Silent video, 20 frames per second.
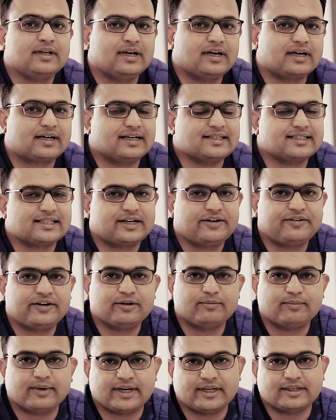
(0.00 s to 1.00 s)
the
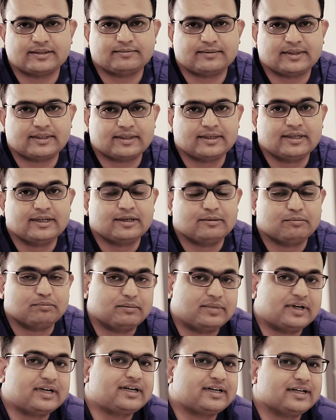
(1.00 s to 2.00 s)
conservative management.
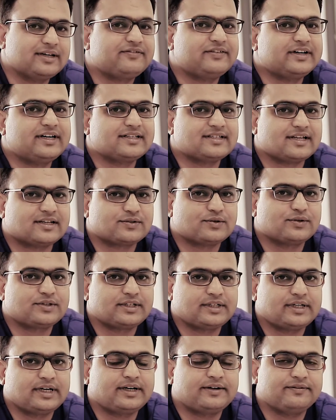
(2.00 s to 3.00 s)
But if it is
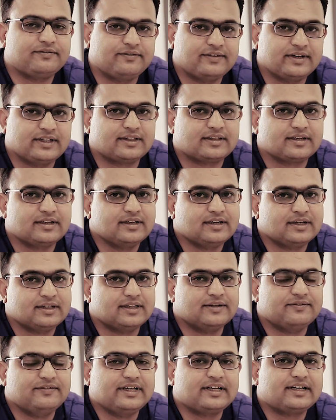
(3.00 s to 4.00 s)
associated with
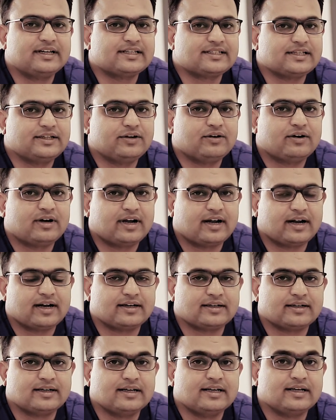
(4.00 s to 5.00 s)
the weakness in your
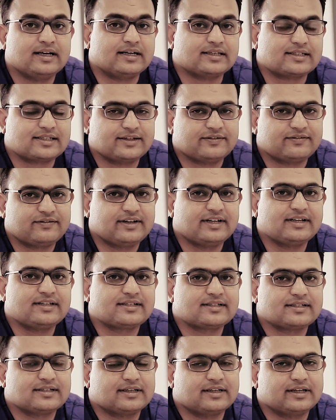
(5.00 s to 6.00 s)
hand, a
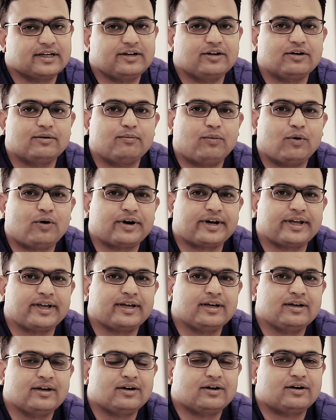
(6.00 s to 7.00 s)
stiffness in your
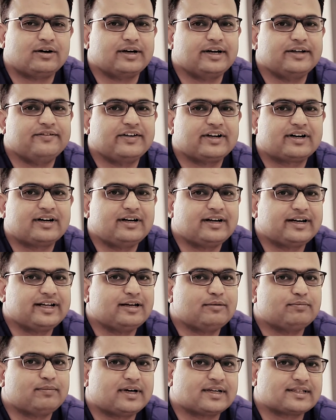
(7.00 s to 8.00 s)
body, or difficulty
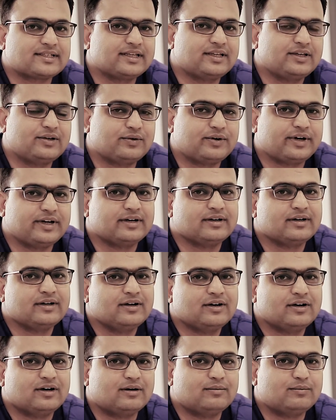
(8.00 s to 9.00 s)
in passing urine
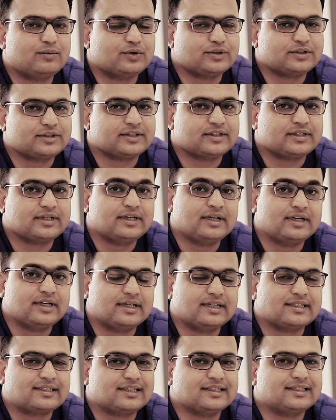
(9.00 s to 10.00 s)
or motion,
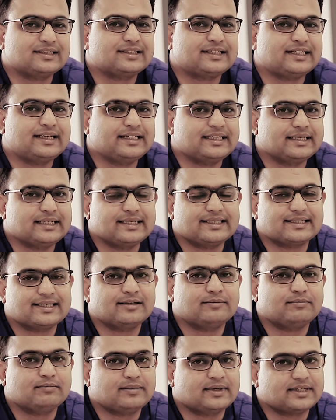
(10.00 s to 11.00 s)
a surgery is
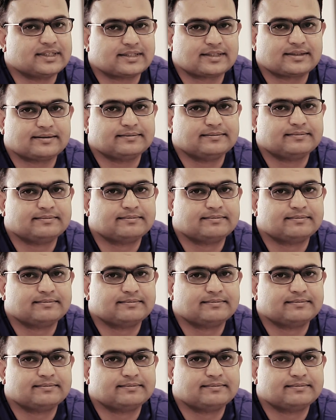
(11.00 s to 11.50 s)
a must.